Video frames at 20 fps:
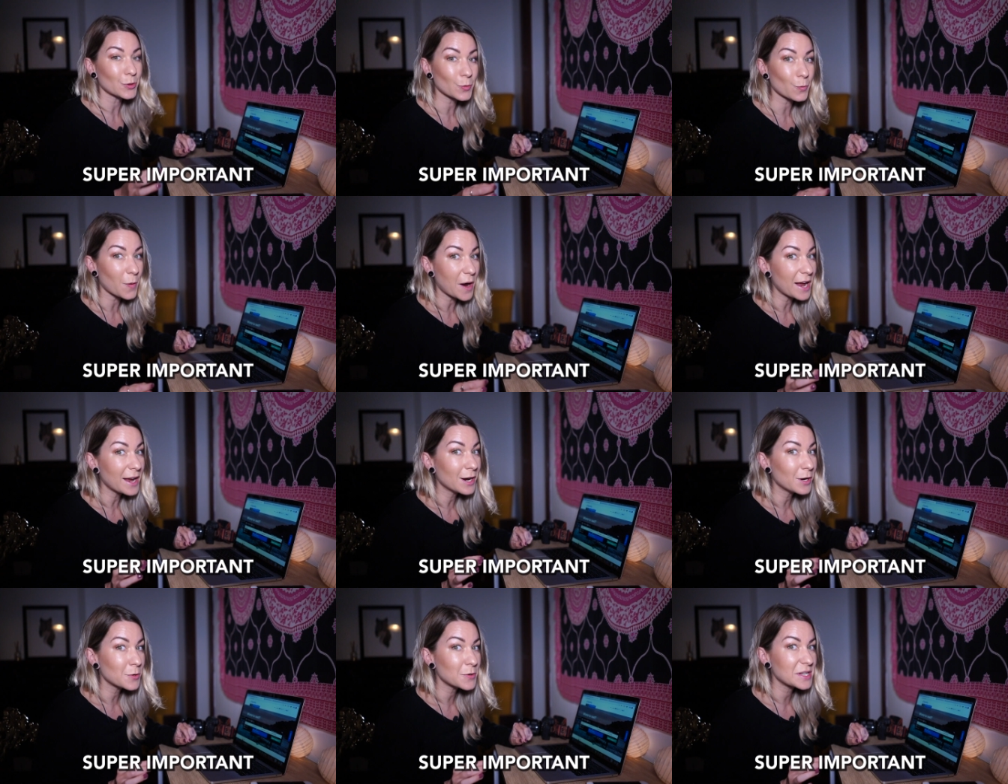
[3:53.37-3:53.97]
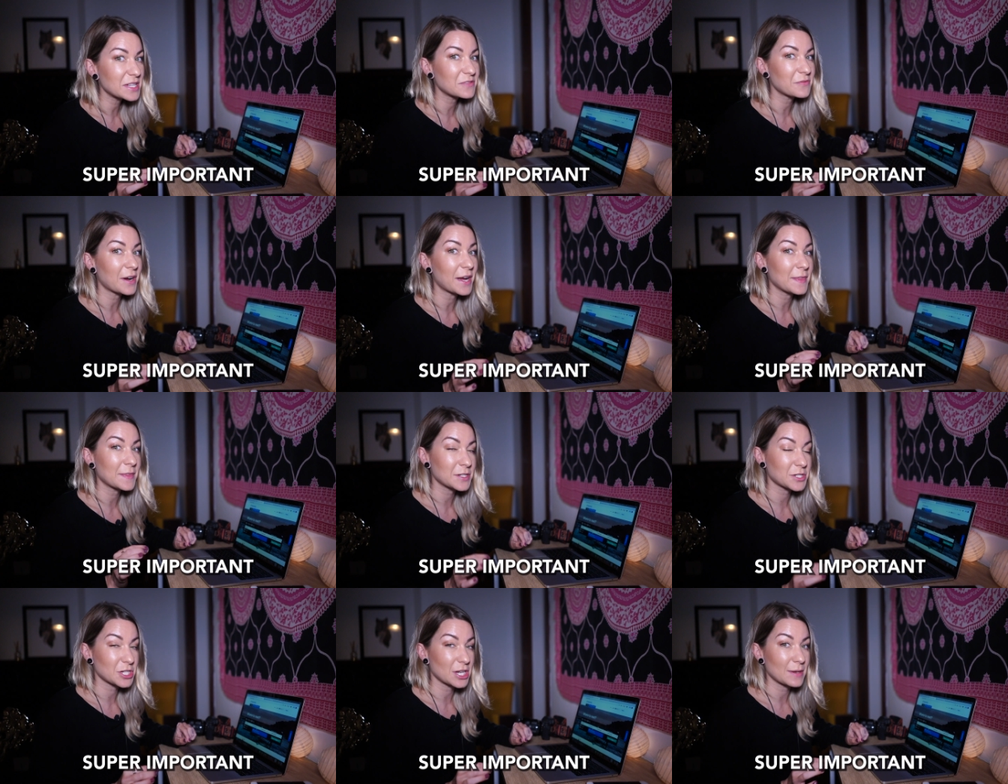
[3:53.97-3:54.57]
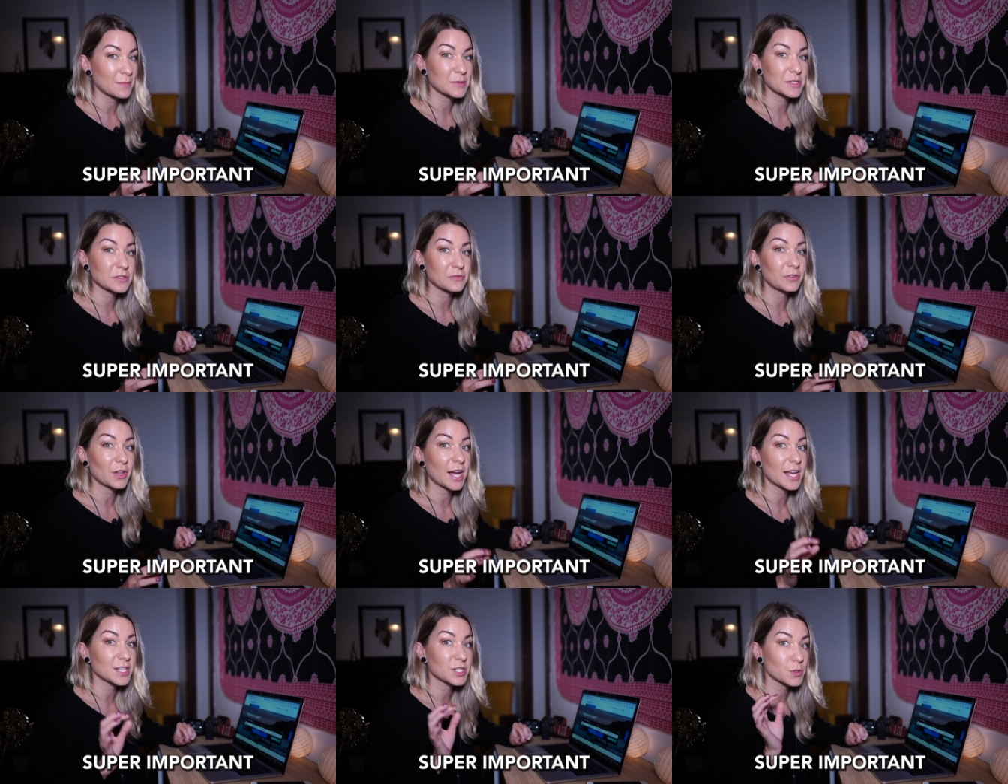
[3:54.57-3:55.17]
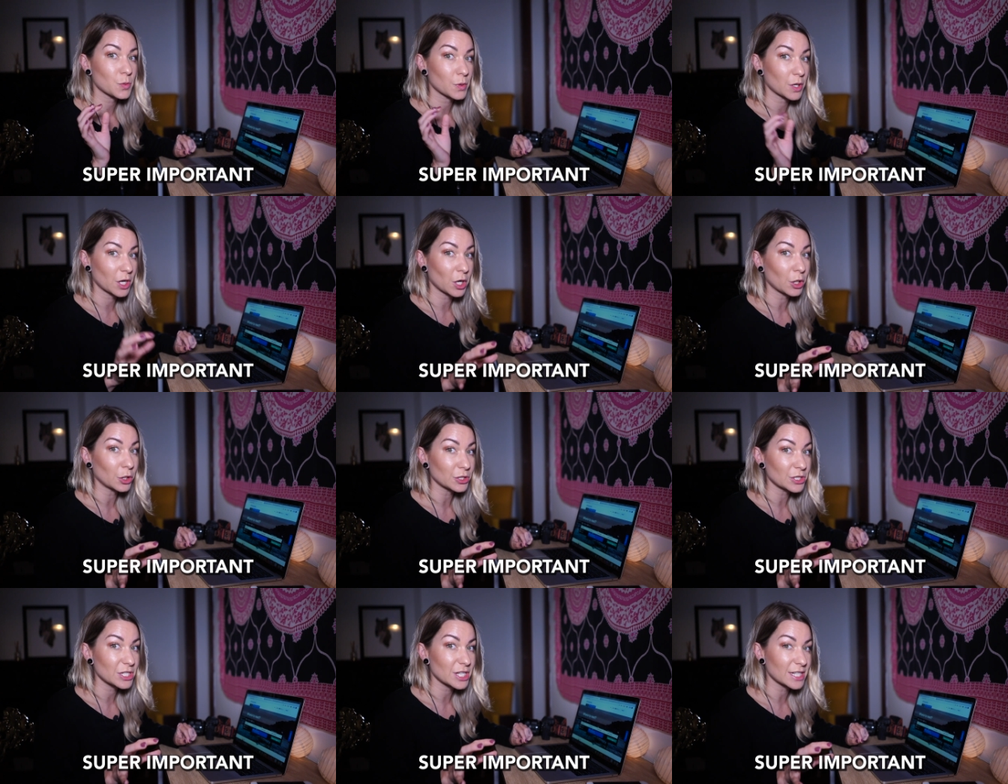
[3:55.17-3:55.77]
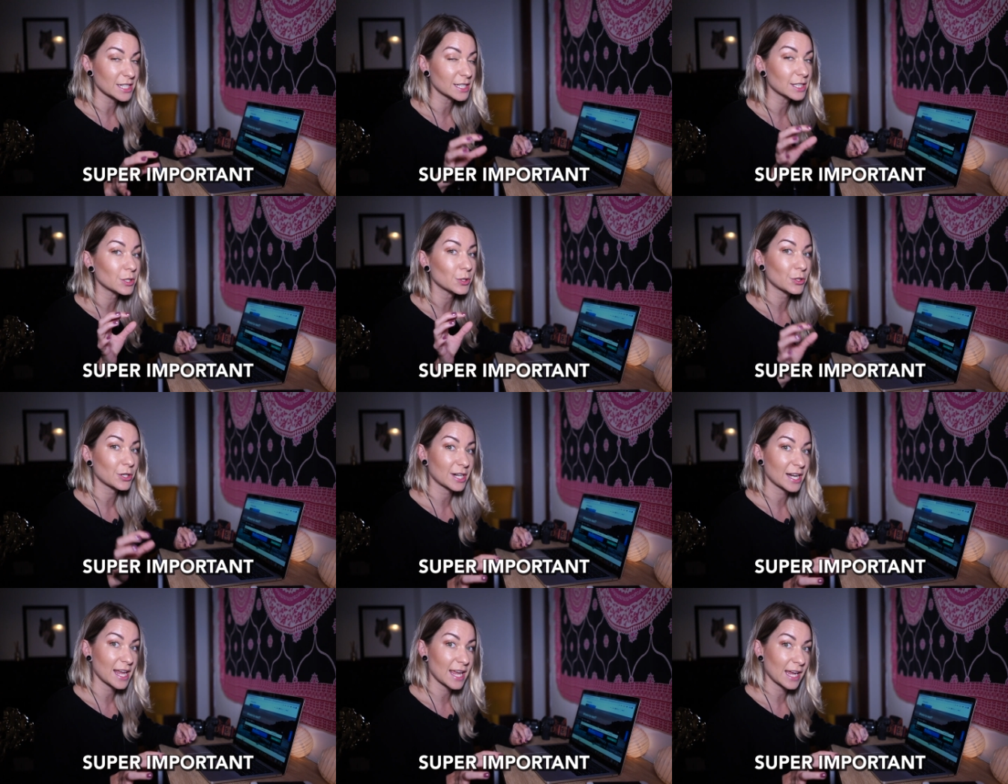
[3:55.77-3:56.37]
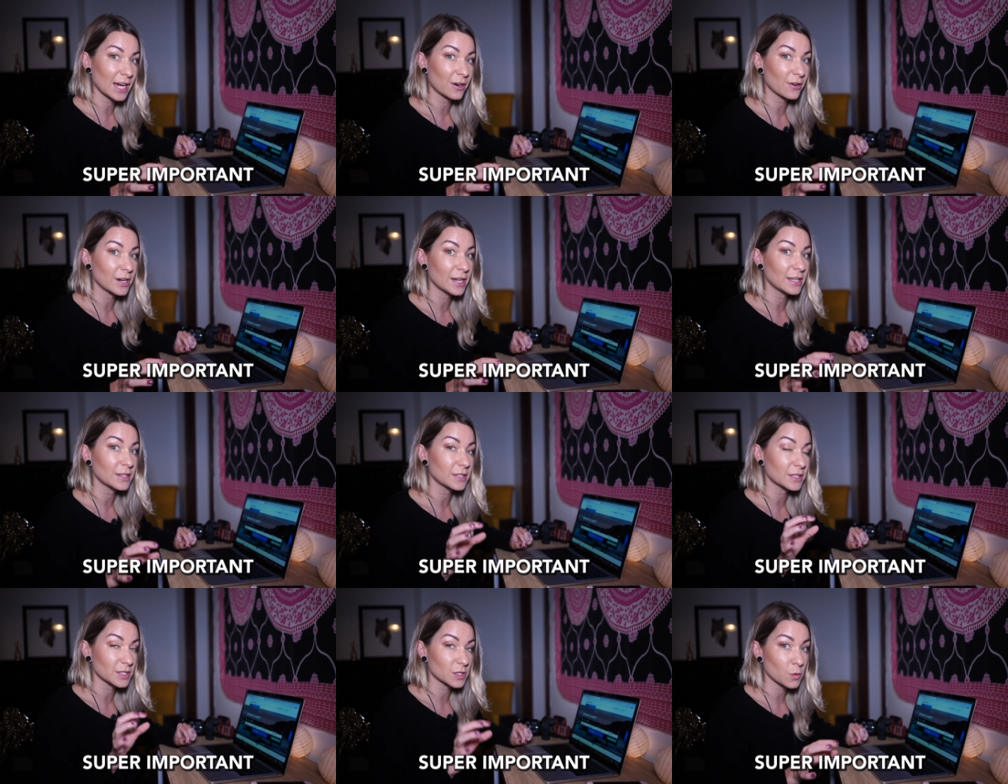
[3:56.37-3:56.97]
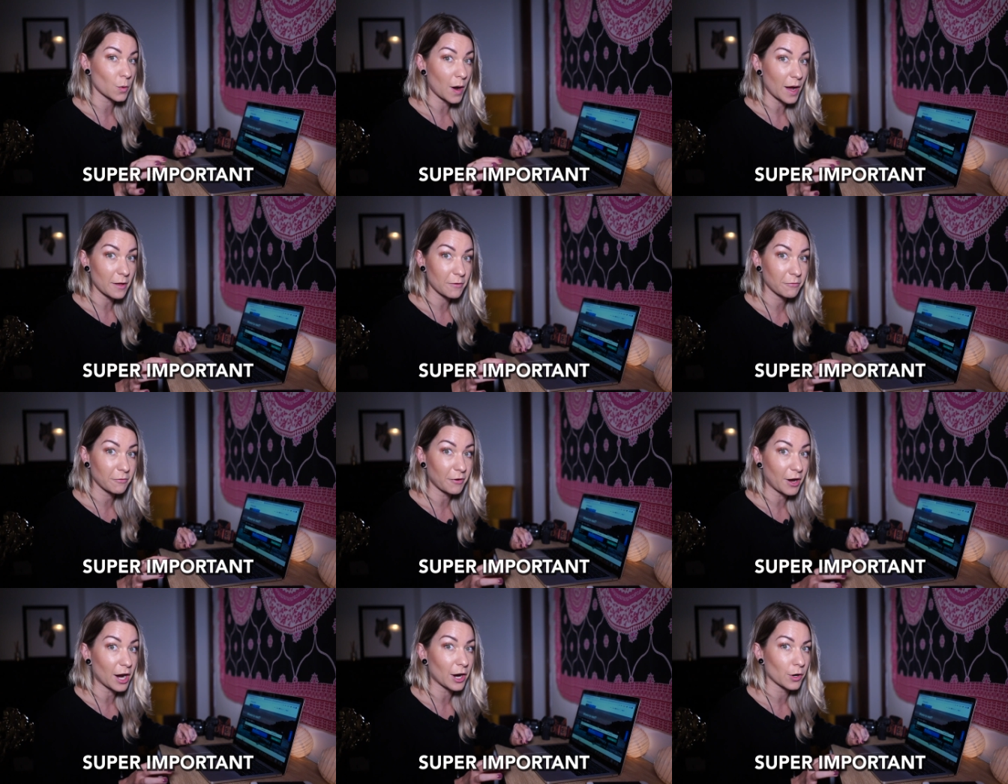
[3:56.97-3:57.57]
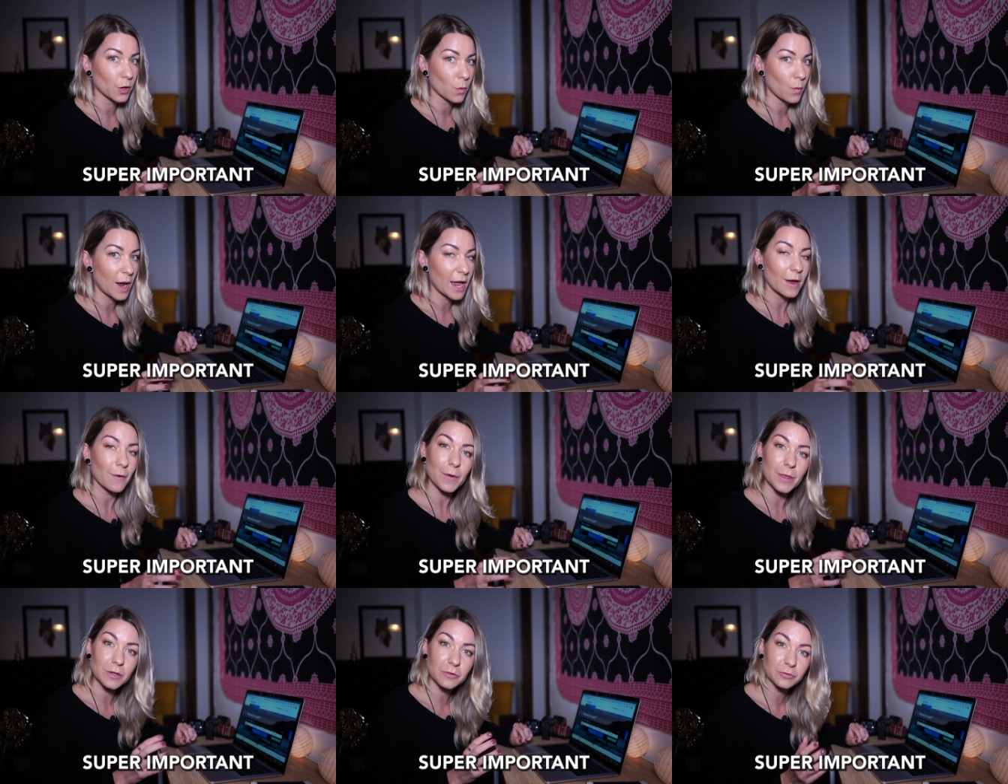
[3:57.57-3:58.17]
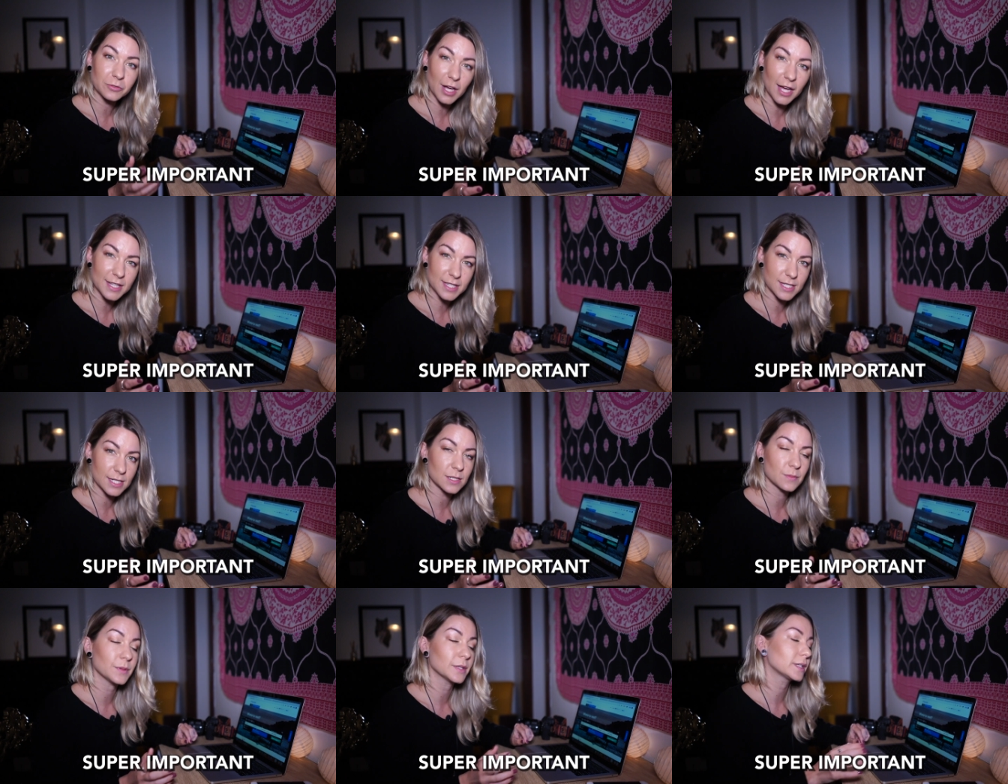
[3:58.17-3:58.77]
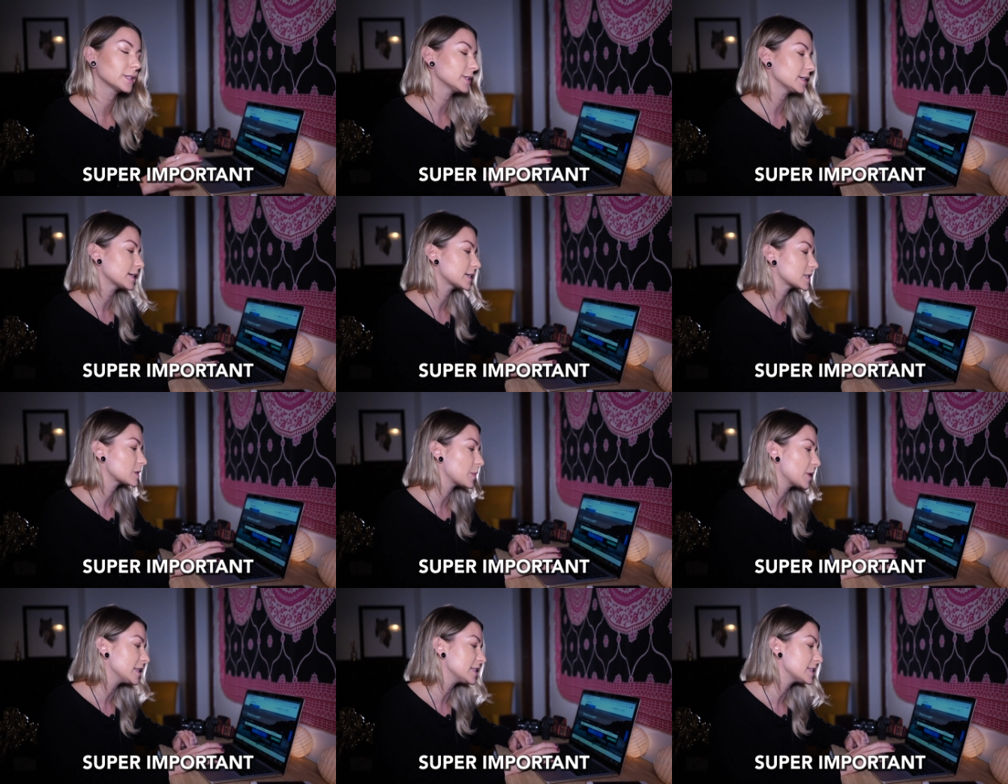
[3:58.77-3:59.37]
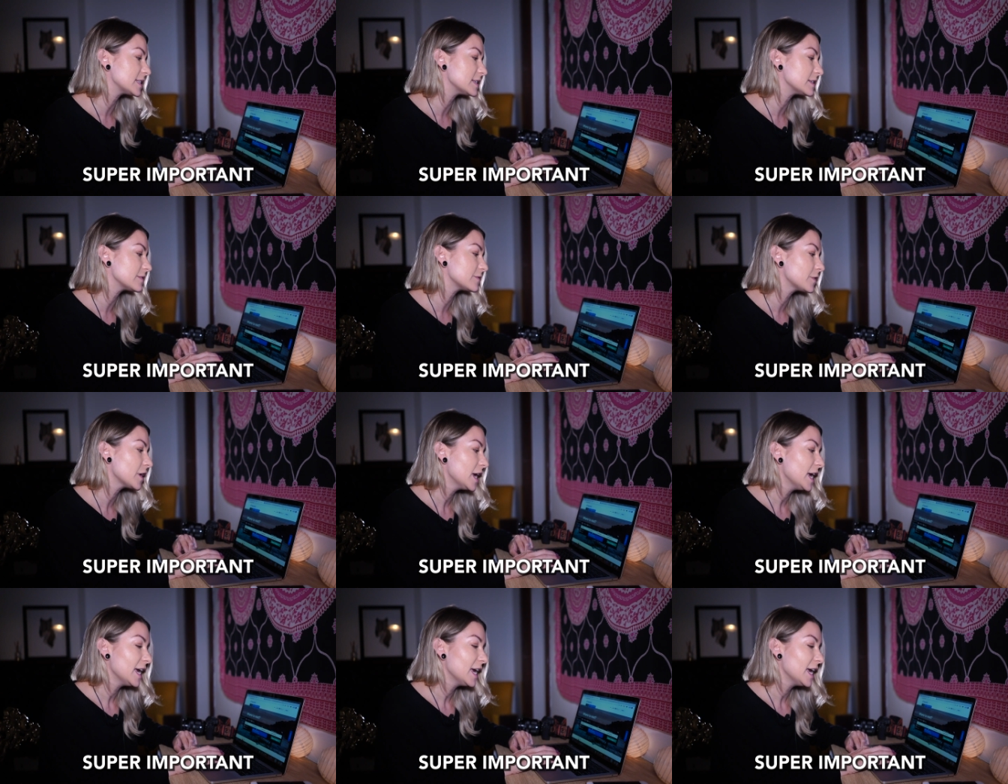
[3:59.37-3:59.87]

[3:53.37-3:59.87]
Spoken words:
the way I always find the cheapest flight to a continent or an area that's quite far away where the flights are typically expensive